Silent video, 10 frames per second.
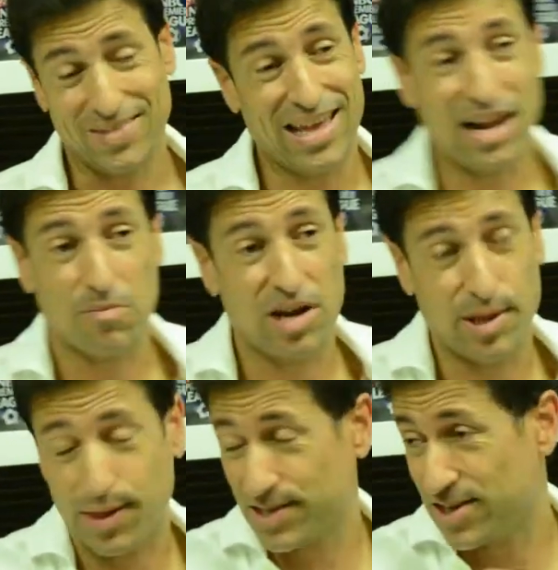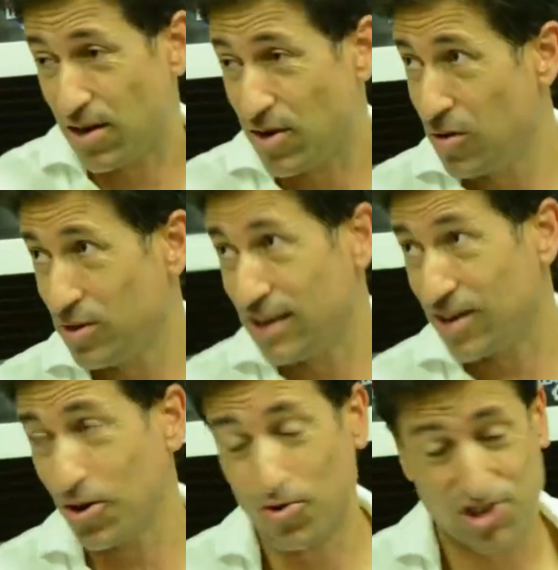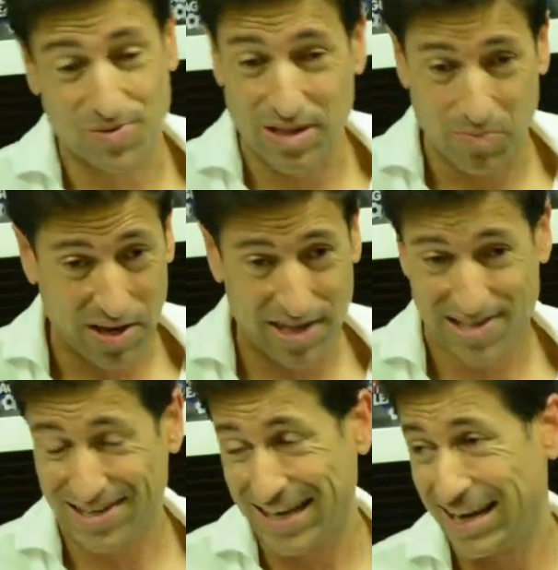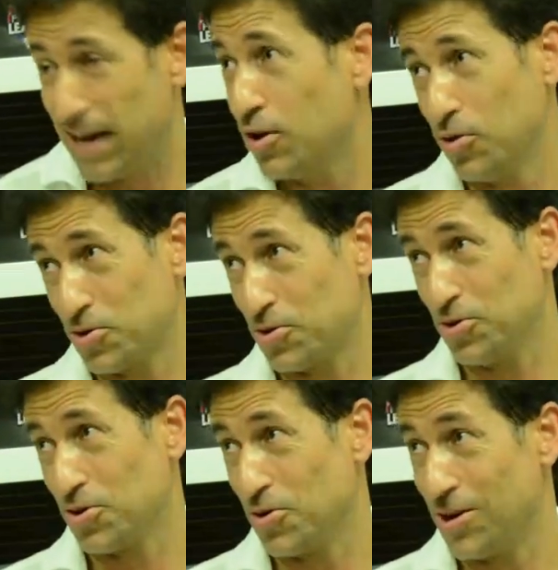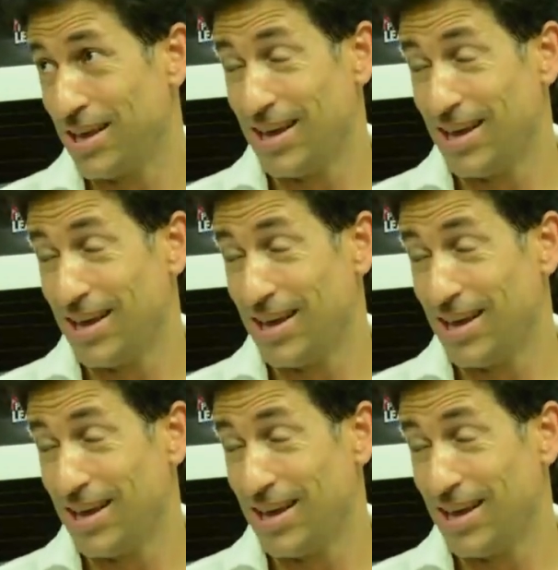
There are many things around that a coach, even the players, cannot control.